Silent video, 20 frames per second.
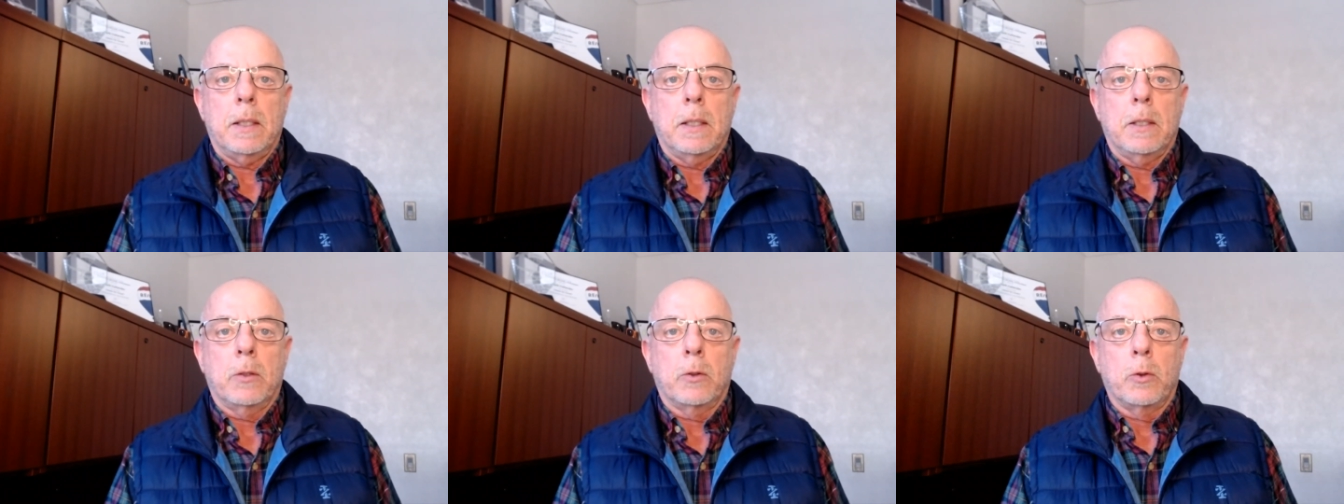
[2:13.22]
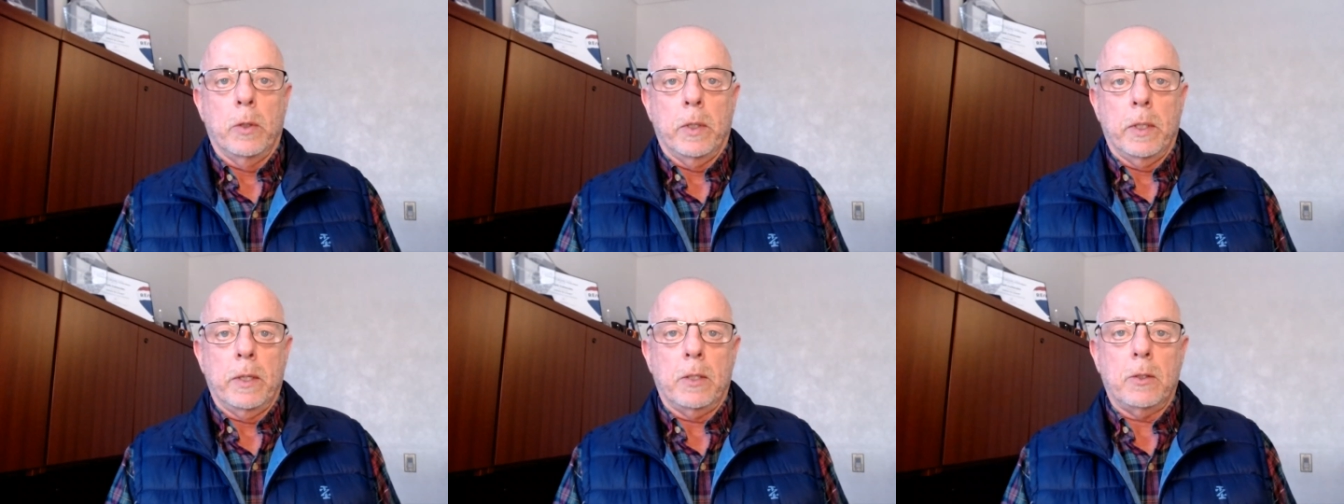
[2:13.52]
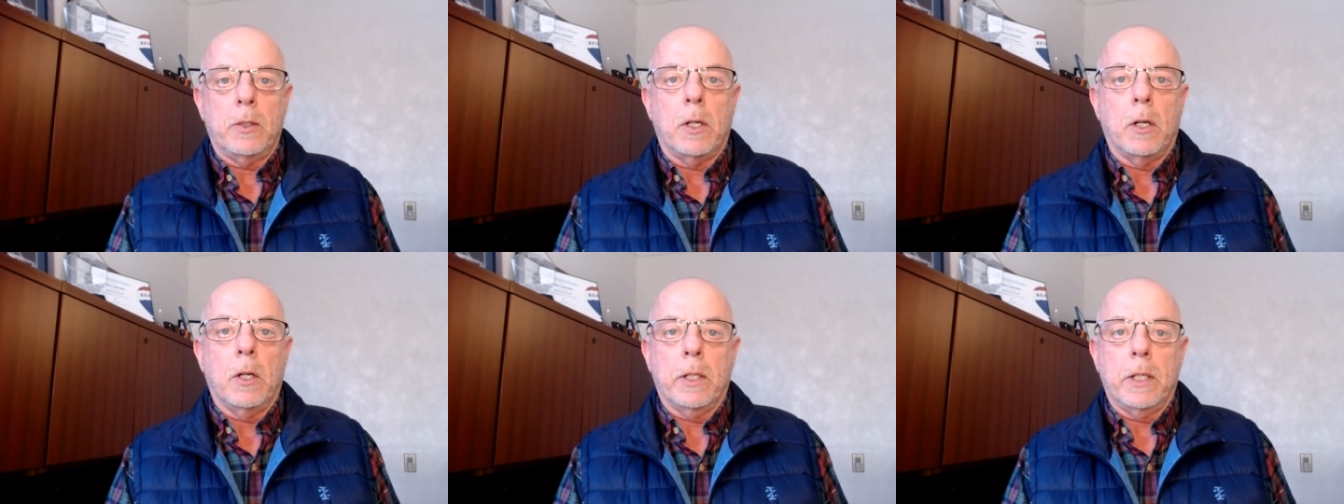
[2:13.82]
during
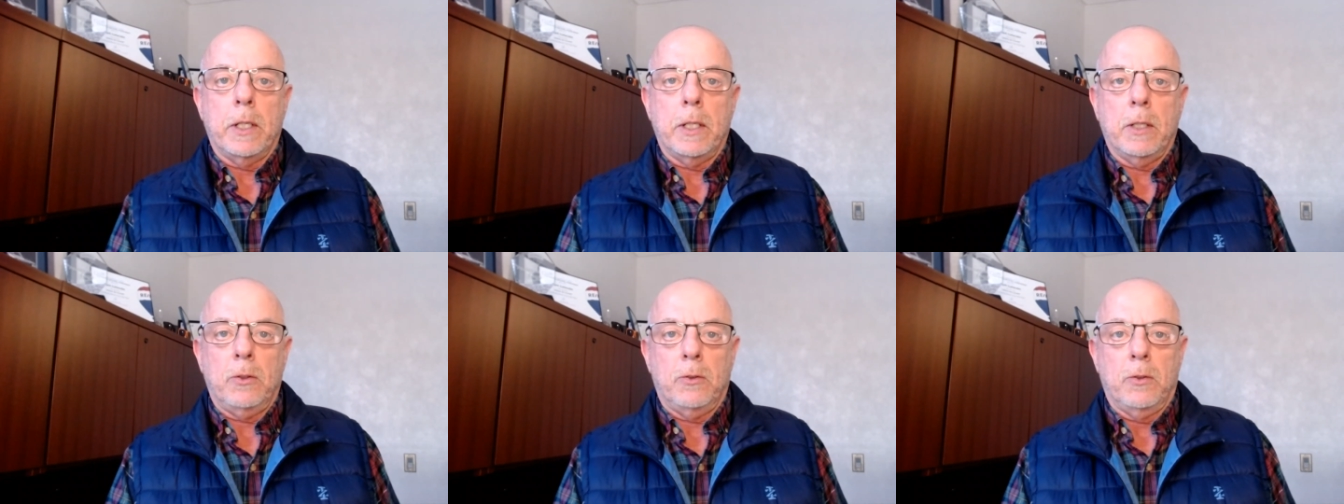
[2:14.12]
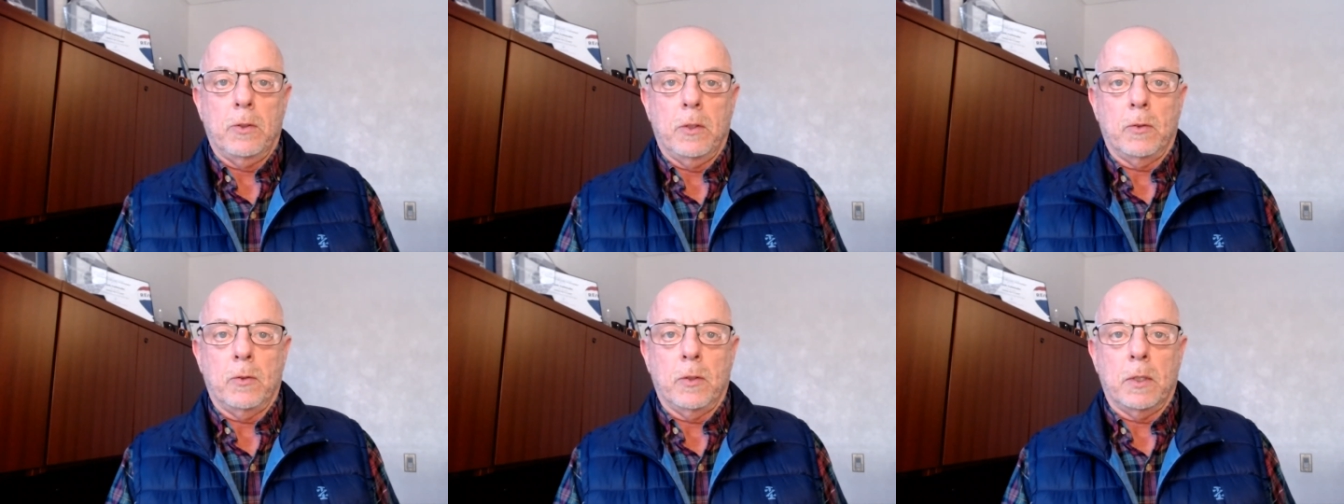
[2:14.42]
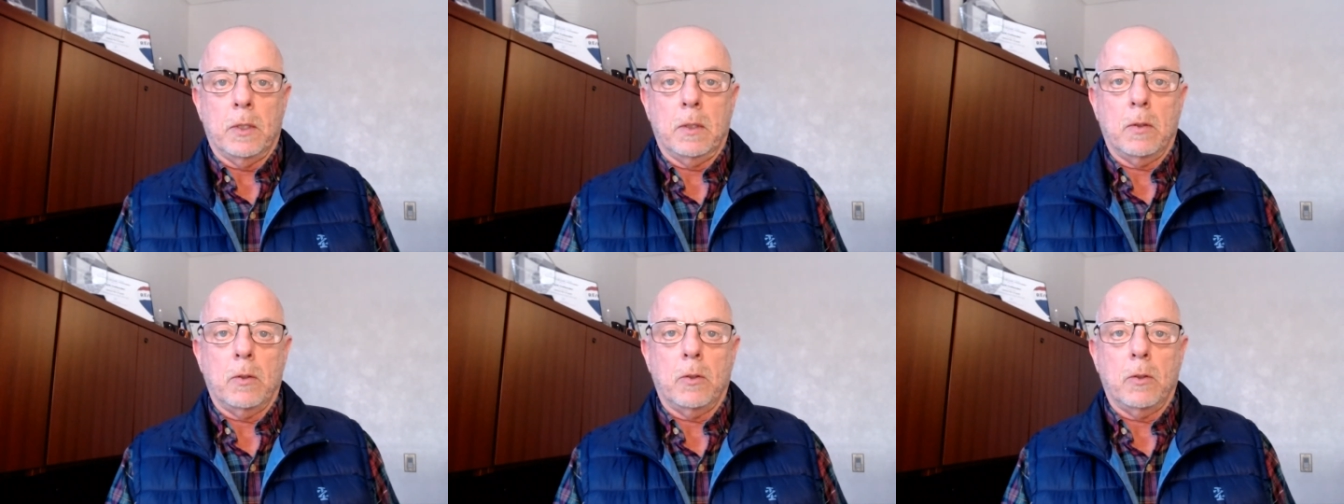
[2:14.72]
the holiday
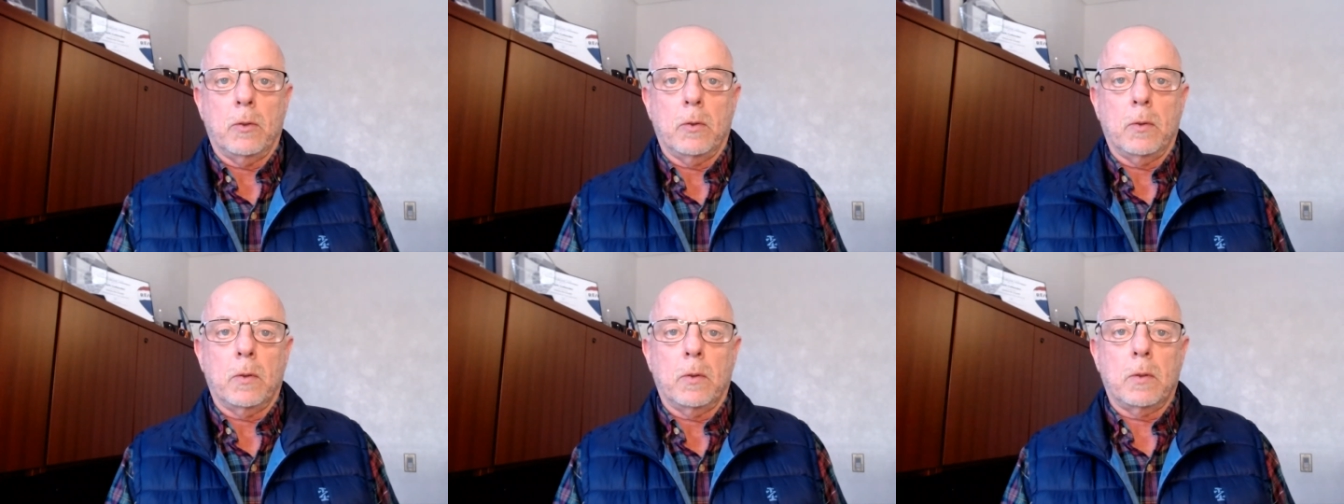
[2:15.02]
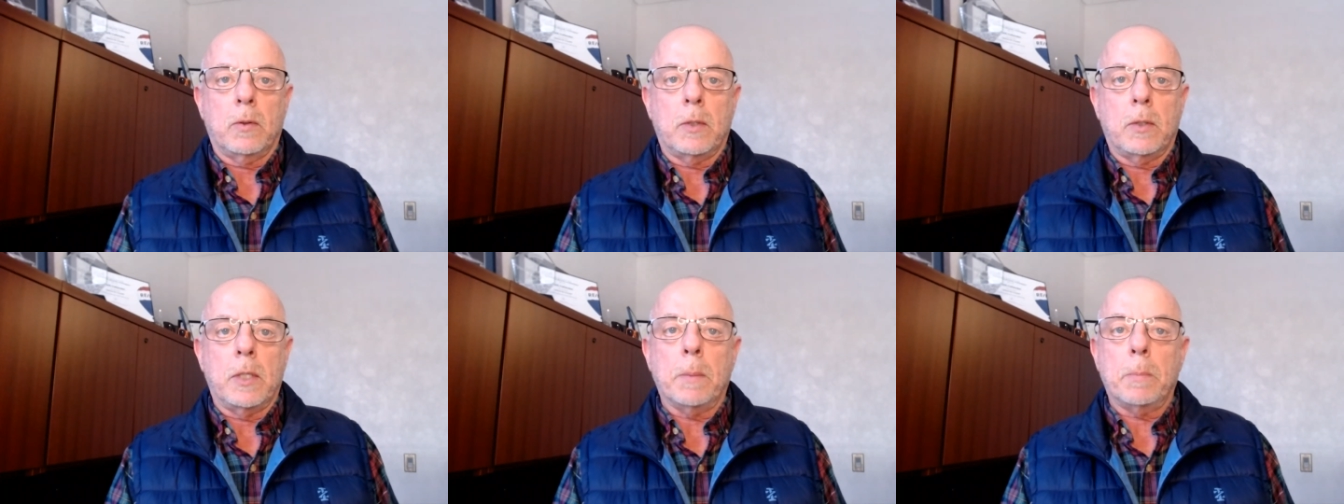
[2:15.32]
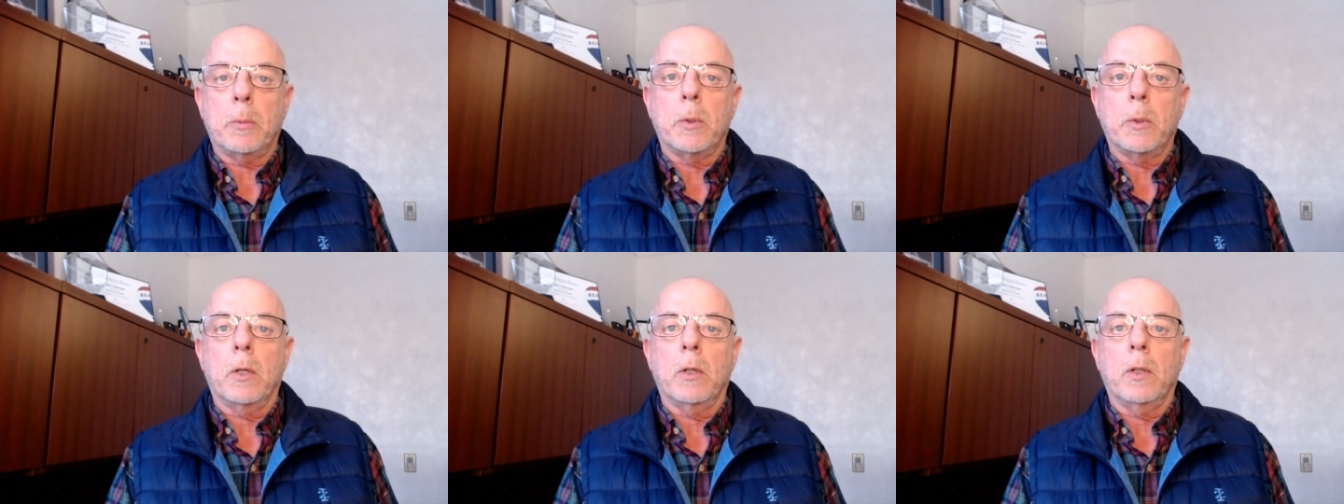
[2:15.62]
season,
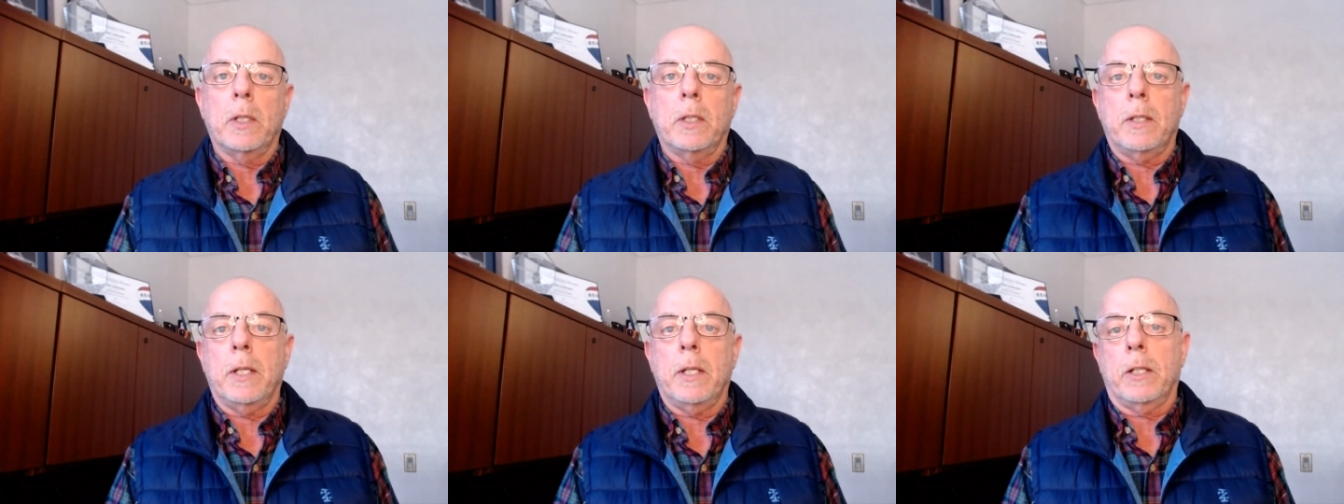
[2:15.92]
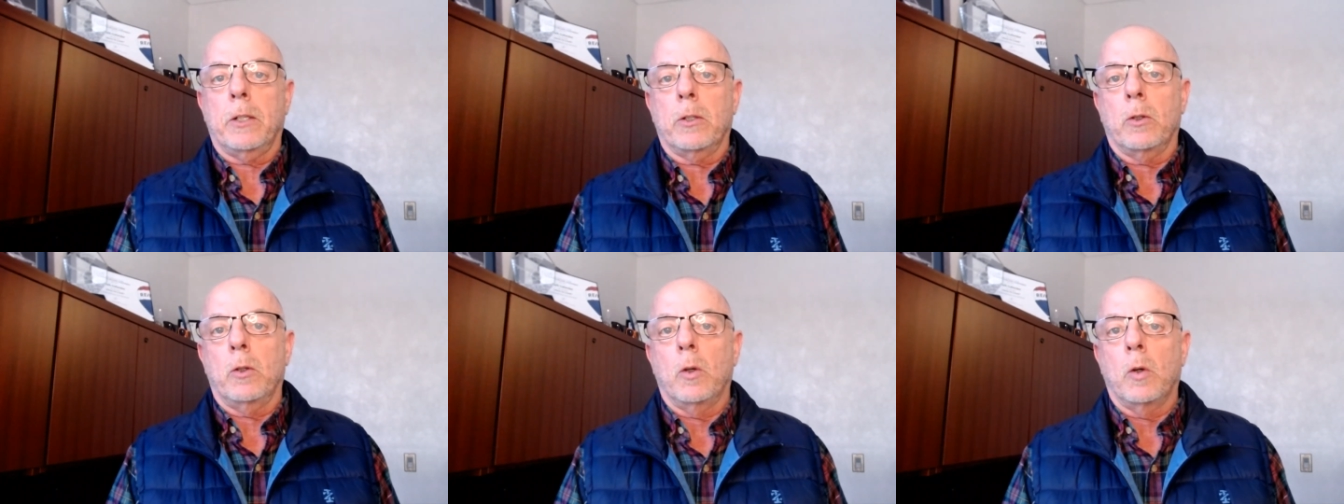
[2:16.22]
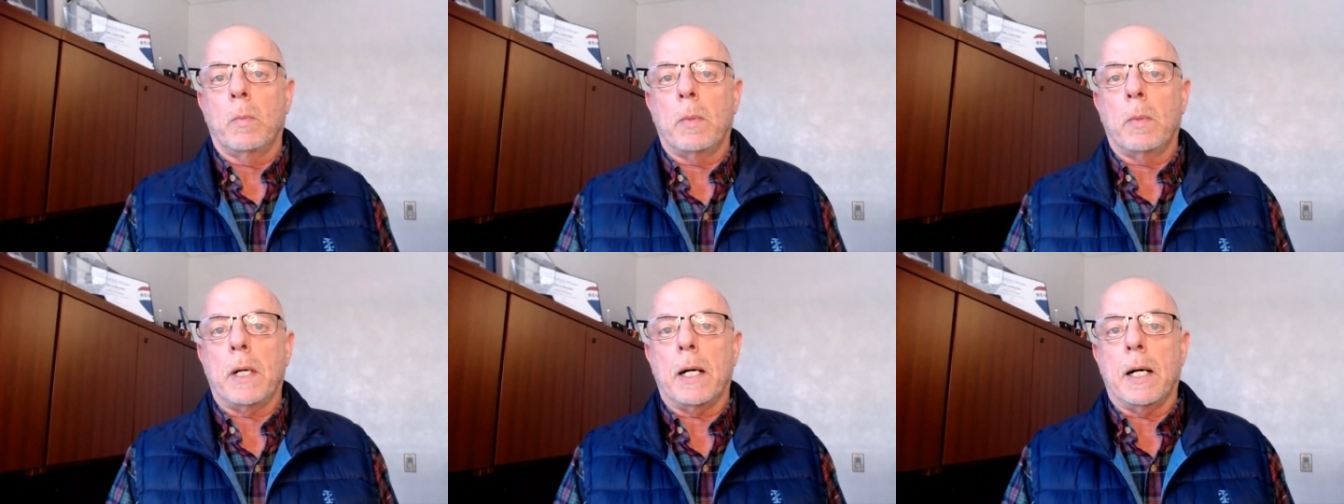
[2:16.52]
temporarily take your
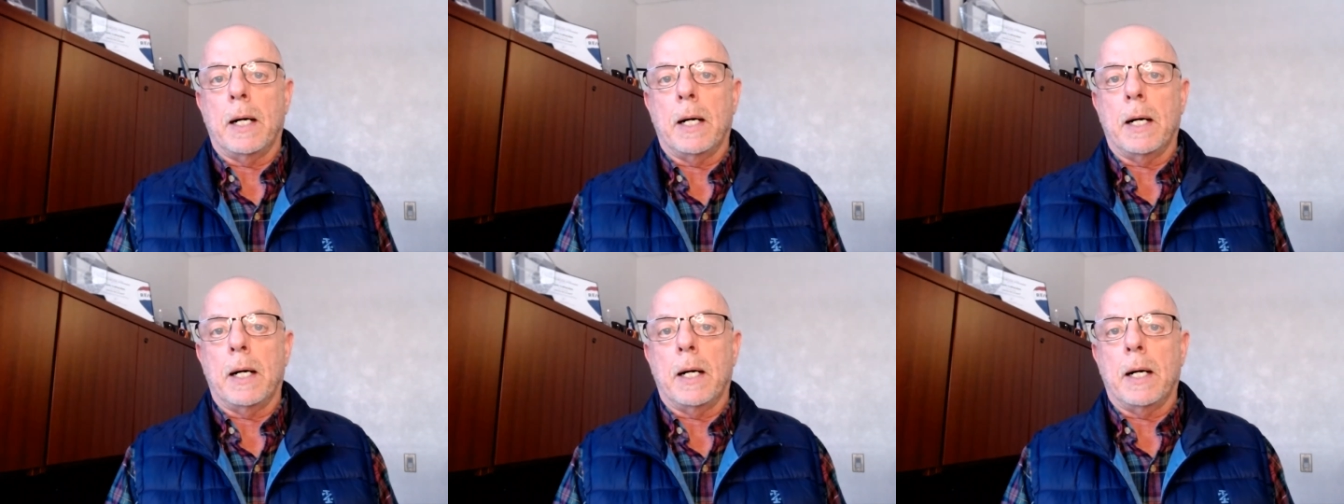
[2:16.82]
home